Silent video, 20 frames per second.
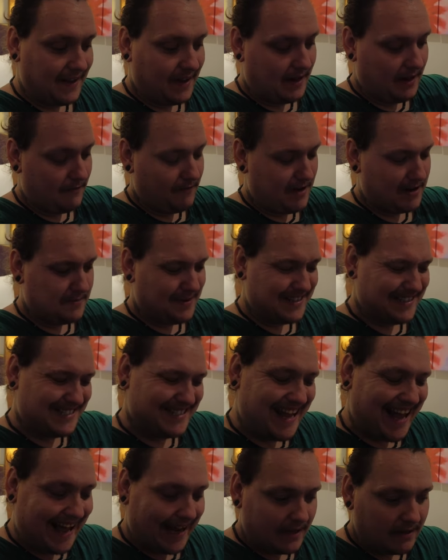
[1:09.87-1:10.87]
at around about
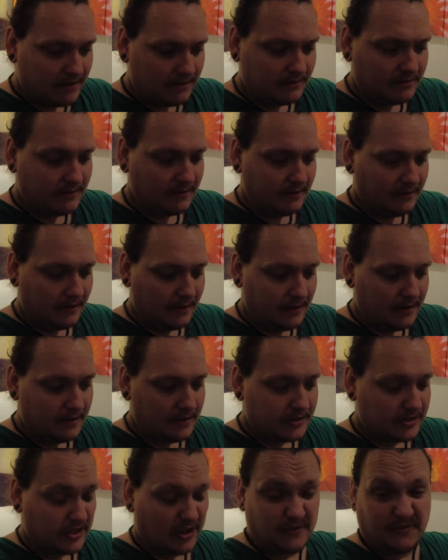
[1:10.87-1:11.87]
10,
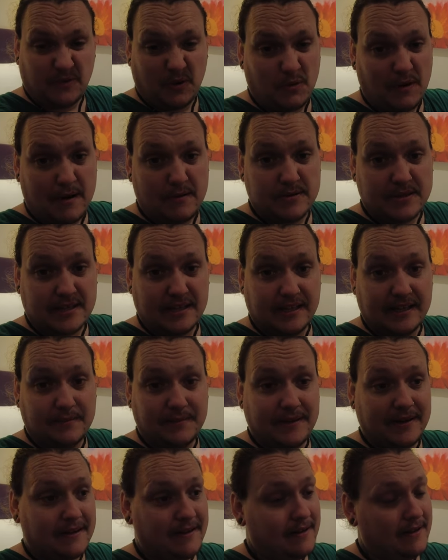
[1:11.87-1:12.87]
so 4 hours sleep,